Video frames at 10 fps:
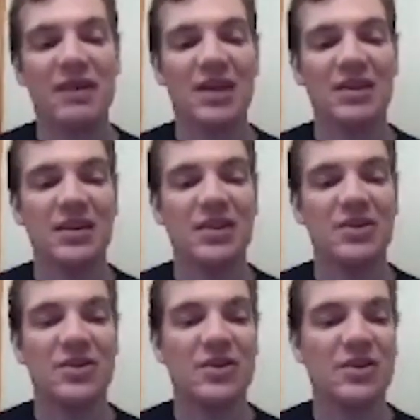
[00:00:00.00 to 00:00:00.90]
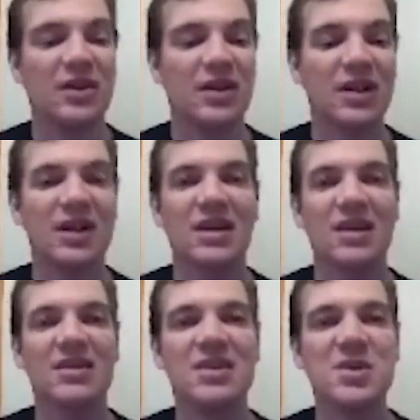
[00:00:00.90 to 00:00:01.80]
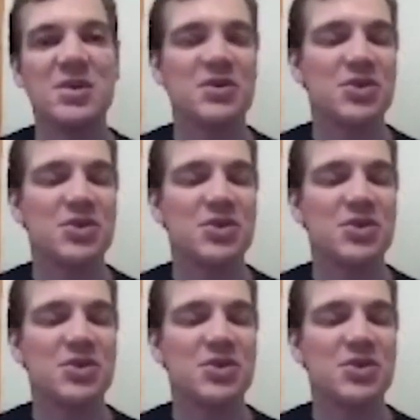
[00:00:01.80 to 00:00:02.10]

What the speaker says: validator node. This